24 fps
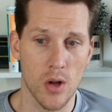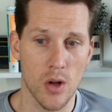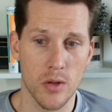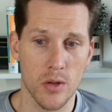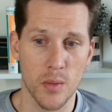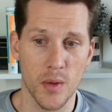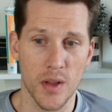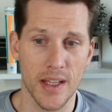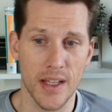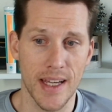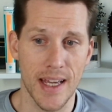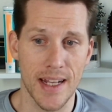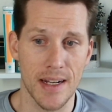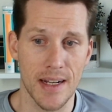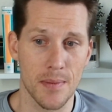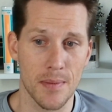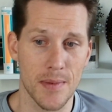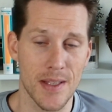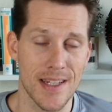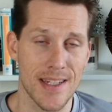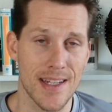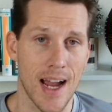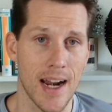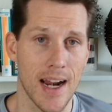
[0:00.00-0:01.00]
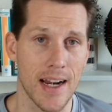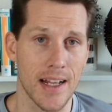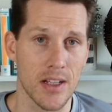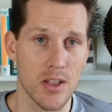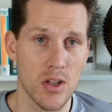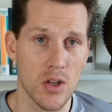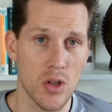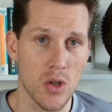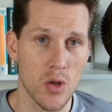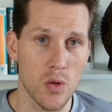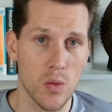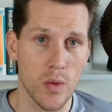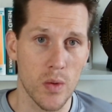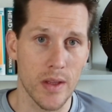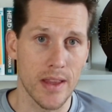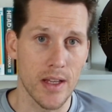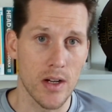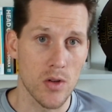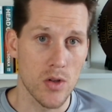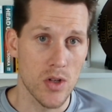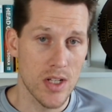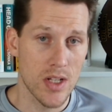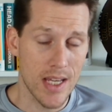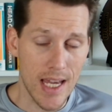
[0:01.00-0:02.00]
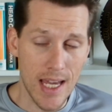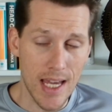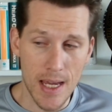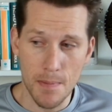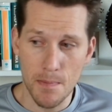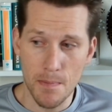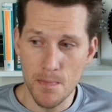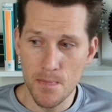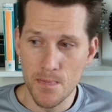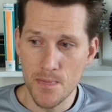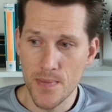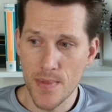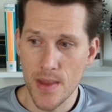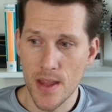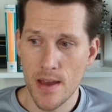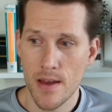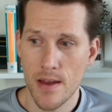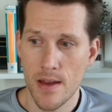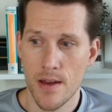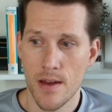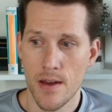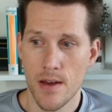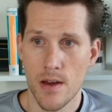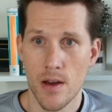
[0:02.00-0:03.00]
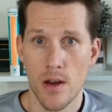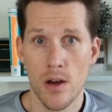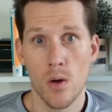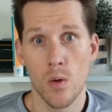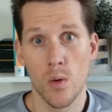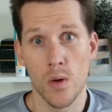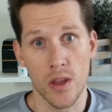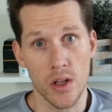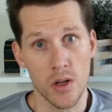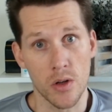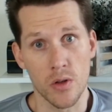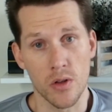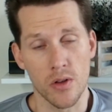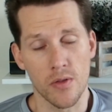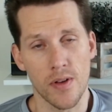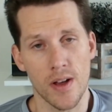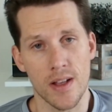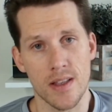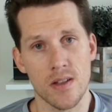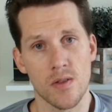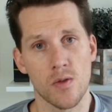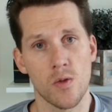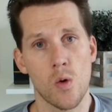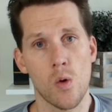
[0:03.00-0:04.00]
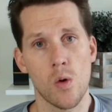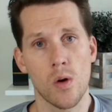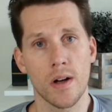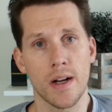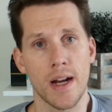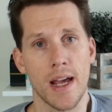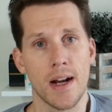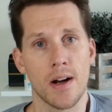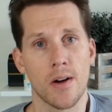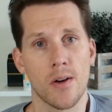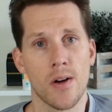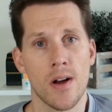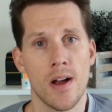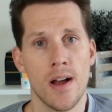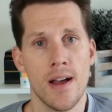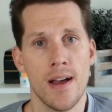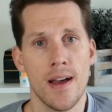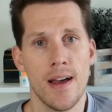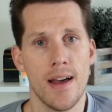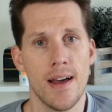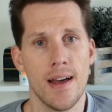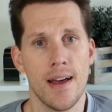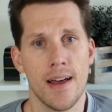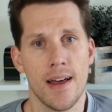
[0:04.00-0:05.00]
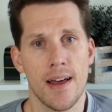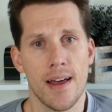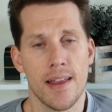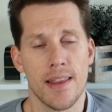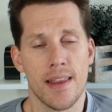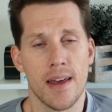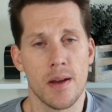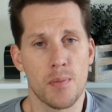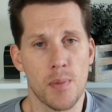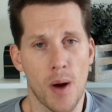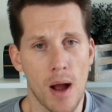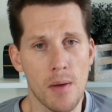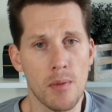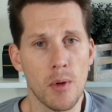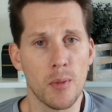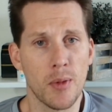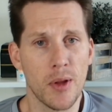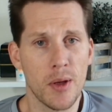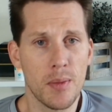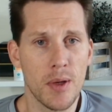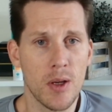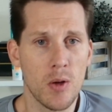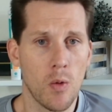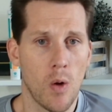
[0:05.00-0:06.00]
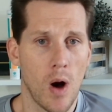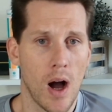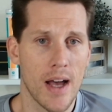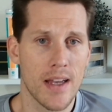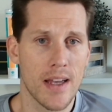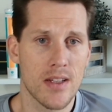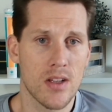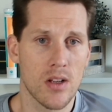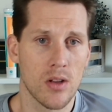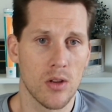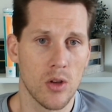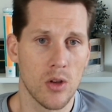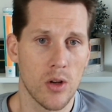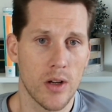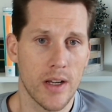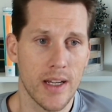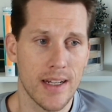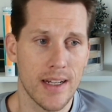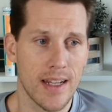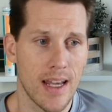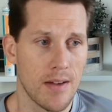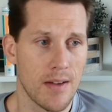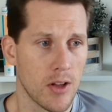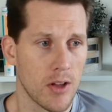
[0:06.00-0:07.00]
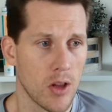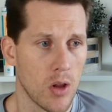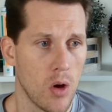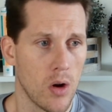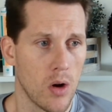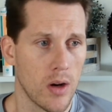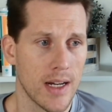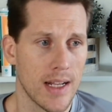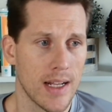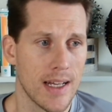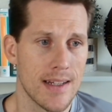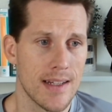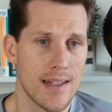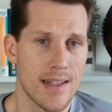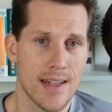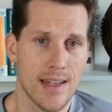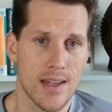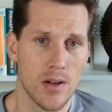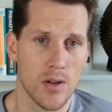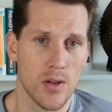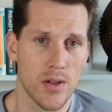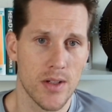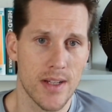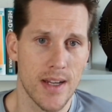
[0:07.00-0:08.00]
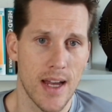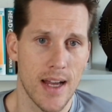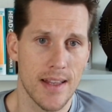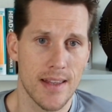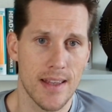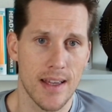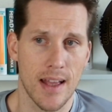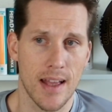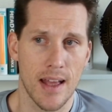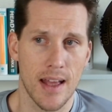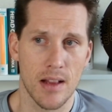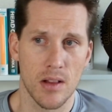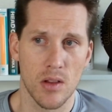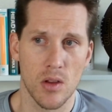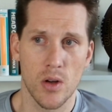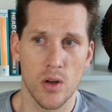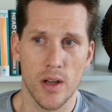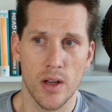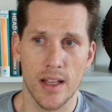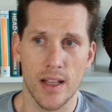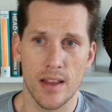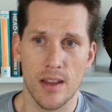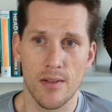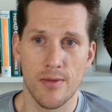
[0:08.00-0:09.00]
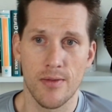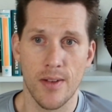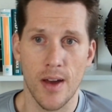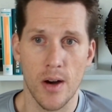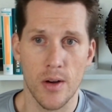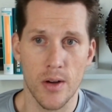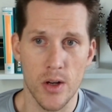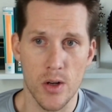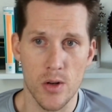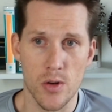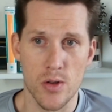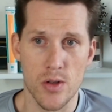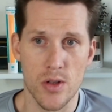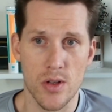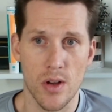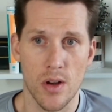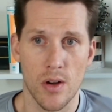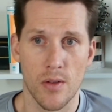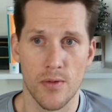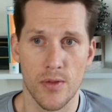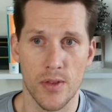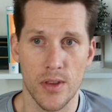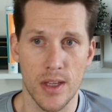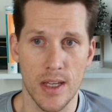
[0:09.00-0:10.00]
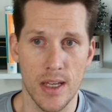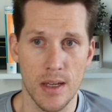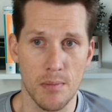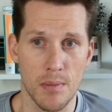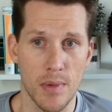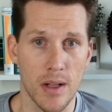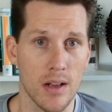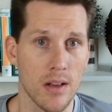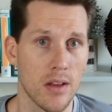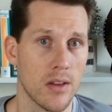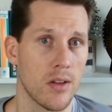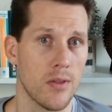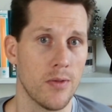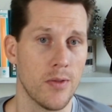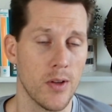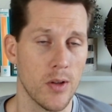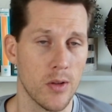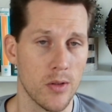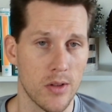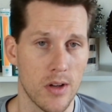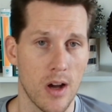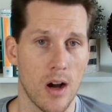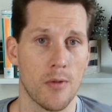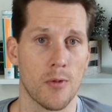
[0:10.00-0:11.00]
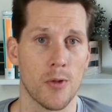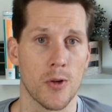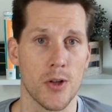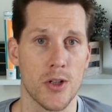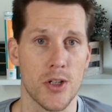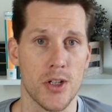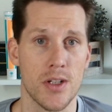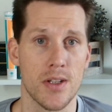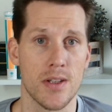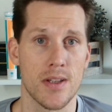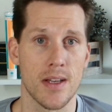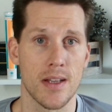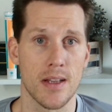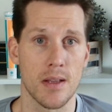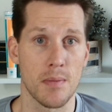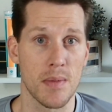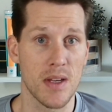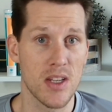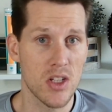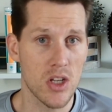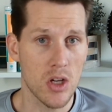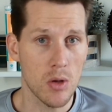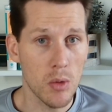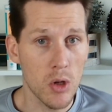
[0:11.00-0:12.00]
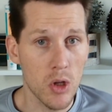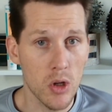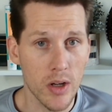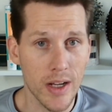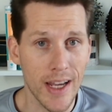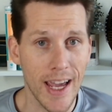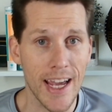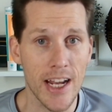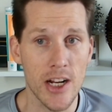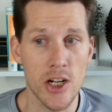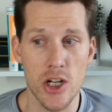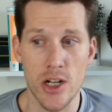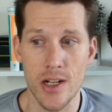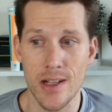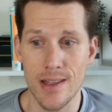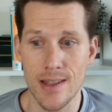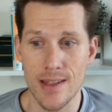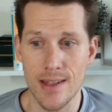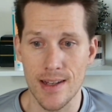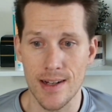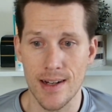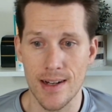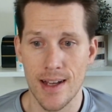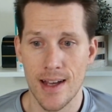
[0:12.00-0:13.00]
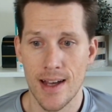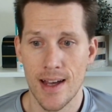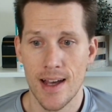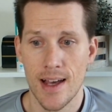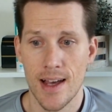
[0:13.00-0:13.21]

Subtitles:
ultimately end up deciding to do with their scheme with a new defensive coordinator. They'd probably be wise to look at David Long and his skill set and look at the failures of the middle of the field coverages and the miscommunications and